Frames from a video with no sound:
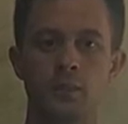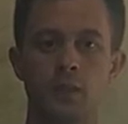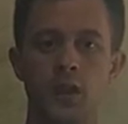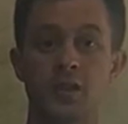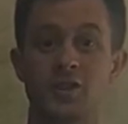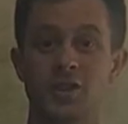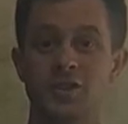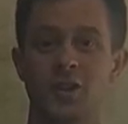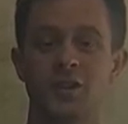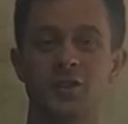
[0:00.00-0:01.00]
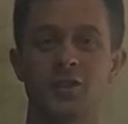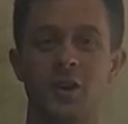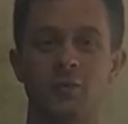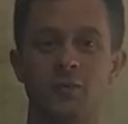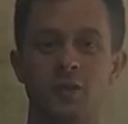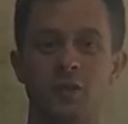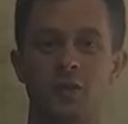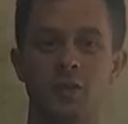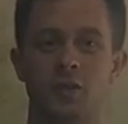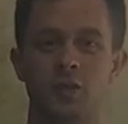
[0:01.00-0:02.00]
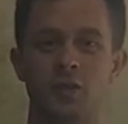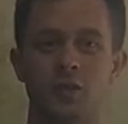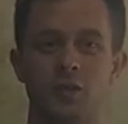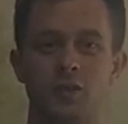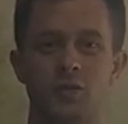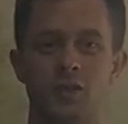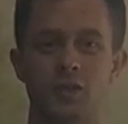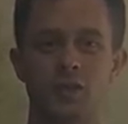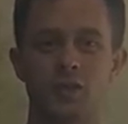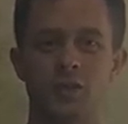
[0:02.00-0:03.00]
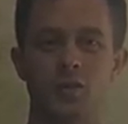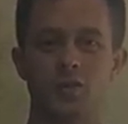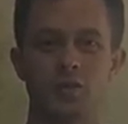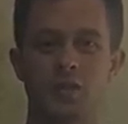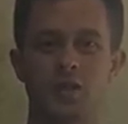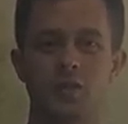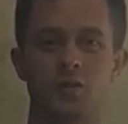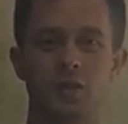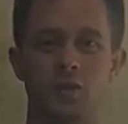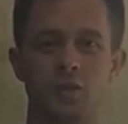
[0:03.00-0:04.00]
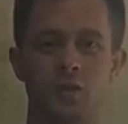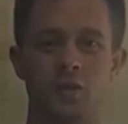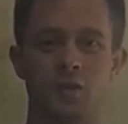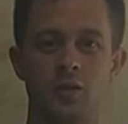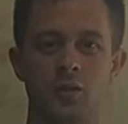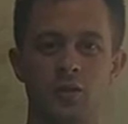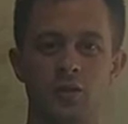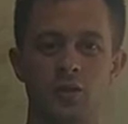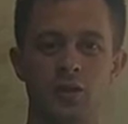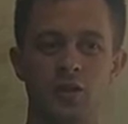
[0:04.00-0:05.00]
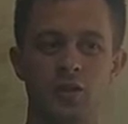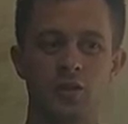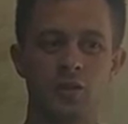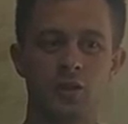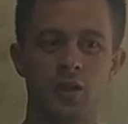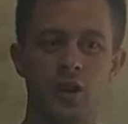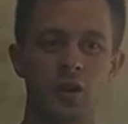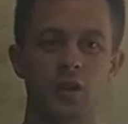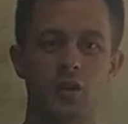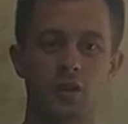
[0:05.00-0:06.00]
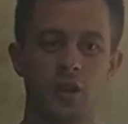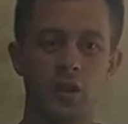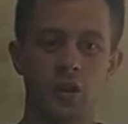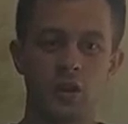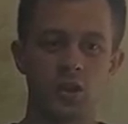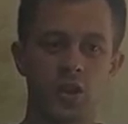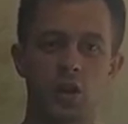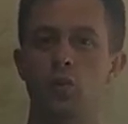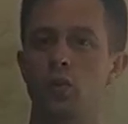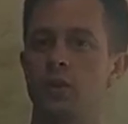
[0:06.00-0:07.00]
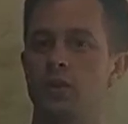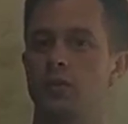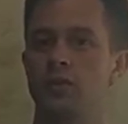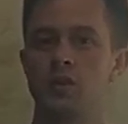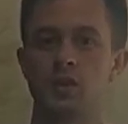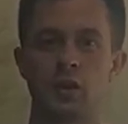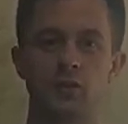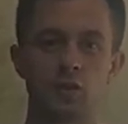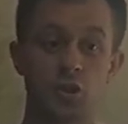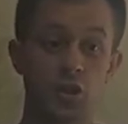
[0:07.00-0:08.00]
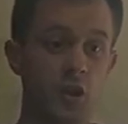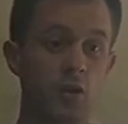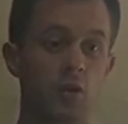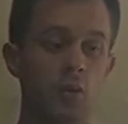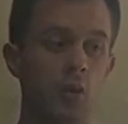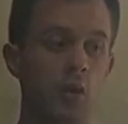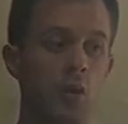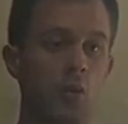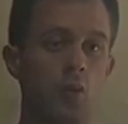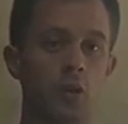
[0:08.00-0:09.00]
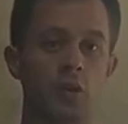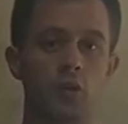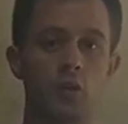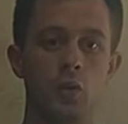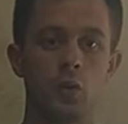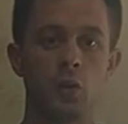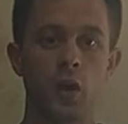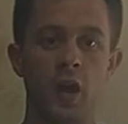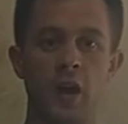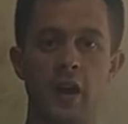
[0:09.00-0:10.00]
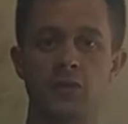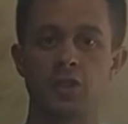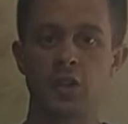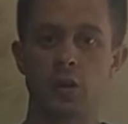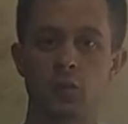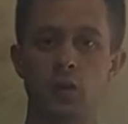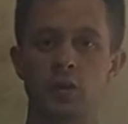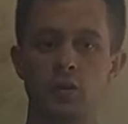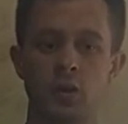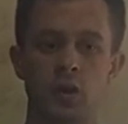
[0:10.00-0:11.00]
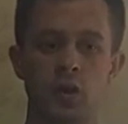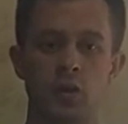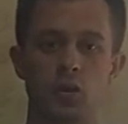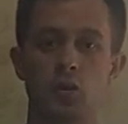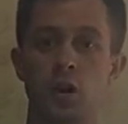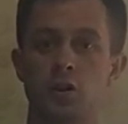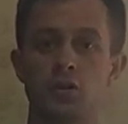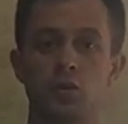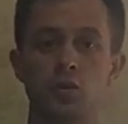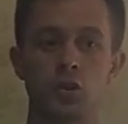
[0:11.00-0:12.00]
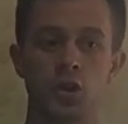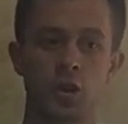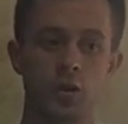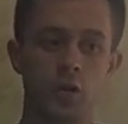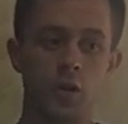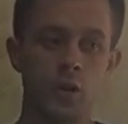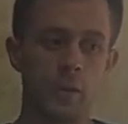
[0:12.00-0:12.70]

and just talk to them. There is no secret. Just talk and share what you've discovered, share what you have, share what you are doing, share